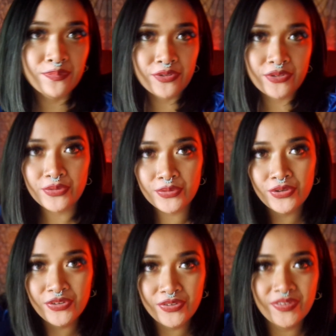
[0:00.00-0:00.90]
blue
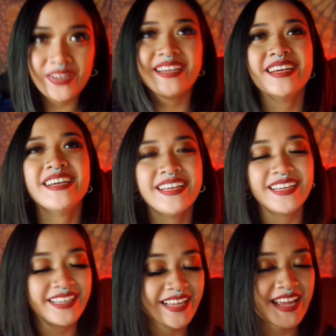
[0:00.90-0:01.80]

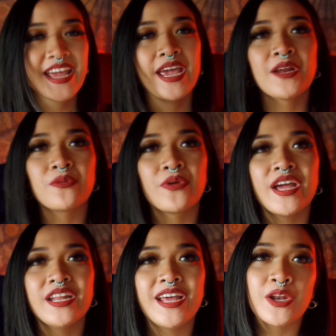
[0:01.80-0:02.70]
and
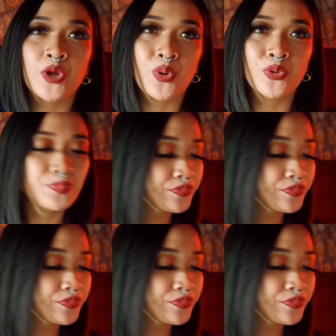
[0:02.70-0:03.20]
red and gold.